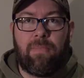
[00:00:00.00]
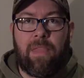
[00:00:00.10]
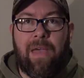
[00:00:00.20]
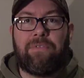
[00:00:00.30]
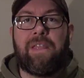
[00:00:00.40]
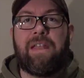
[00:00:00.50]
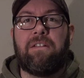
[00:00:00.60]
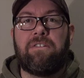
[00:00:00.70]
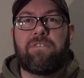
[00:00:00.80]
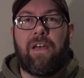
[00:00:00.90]
After that
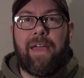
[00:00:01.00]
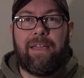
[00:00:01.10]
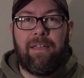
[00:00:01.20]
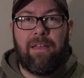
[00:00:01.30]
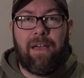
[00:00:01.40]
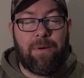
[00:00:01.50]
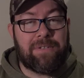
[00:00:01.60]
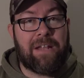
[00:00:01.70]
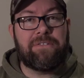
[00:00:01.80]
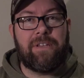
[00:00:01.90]
initial hike, I was
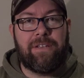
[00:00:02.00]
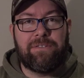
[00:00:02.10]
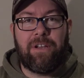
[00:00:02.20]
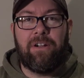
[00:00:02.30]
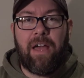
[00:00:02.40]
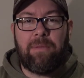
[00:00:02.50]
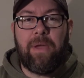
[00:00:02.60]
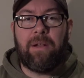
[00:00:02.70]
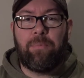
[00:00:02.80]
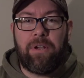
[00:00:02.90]
honestly concerned I'd
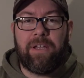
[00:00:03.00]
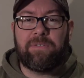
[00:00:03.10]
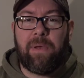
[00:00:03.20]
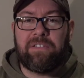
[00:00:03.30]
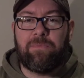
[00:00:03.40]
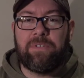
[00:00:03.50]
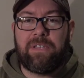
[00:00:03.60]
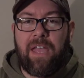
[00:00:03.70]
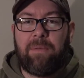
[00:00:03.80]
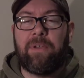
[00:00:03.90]
made a pretty expensive
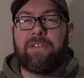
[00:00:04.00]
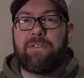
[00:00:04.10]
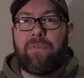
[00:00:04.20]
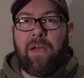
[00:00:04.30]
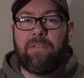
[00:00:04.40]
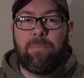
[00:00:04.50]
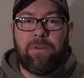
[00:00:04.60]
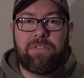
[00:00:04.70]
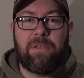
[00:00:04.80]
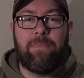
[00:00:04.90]
mistake because I found the
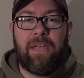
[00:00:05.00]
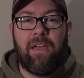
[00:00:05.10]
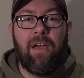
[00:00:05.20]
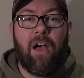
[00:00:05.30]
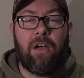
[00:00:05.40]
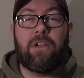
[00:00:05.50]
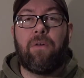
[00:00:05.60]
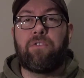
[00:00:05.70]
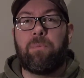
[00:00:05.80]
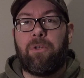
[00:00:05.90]
boots to be
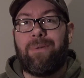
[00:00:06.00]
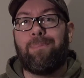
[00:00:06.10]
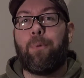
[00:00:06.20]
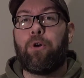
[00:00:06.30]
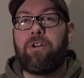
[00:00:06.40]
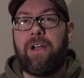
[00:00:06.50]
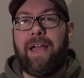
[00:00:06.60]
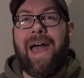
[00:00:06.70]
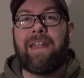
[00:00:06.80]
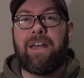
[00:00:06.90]
uncomfortable, bordering
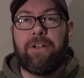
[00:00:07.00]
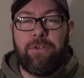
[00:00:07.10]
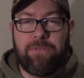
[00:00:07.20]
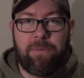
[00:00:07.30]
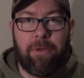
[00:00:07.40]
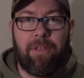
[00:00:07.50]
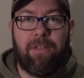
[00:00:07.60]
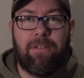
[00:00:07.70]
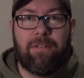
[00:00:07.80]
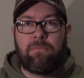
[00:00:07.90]
on unusable.
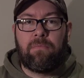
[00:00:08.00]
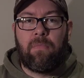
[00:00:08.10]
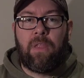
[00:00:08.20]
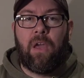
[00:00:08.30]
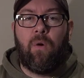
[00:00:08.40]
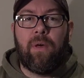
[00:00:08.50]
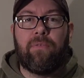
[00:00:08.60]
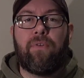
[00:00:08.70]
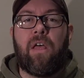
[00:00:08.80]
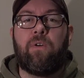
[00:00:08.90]
Well, the
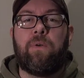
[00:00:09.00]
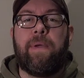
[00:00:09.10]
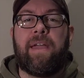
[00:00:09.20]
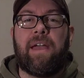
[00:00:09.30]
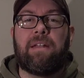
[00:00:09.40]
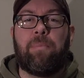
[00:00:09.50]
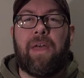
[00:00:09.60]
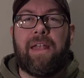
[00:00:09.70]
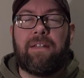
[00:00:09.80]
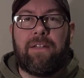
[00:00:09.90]
following weekend I
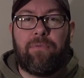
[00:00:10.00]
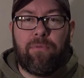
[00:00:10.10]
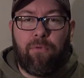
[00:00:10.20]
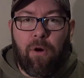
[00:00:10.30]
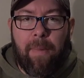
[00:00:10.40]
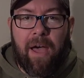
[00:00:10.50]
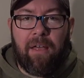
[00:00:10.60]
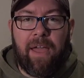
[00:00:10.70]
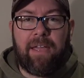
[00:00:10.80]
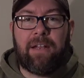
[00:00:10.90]
planned a different 4-mile
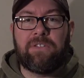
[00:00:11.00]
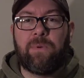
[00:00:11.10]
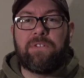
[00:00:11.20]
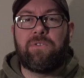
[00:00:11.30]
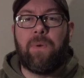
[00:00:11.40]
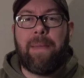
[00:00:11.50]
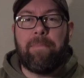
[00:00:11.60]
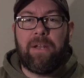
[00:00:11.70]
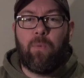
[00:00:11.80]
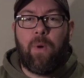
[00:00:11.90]
hike and I switched to a
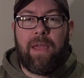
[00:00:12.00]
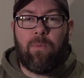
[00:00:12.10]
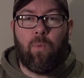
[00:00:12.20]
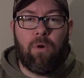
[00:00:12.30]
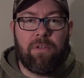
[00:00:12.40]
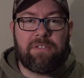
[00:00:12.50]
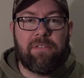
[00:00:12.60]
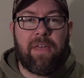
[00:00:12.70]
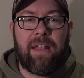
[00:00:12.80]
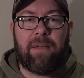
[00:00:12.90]
mid-weight wool
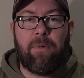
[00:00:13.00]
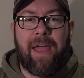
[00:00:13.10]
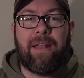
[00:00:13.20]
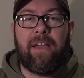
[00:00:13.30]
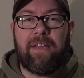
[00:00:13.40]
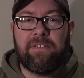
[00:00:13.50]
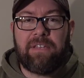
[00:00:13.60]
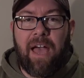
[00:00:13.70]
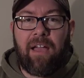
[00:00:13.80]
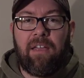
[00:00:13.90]
synthetic brand hiking
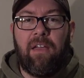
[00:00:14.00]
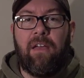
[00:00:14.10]
sock.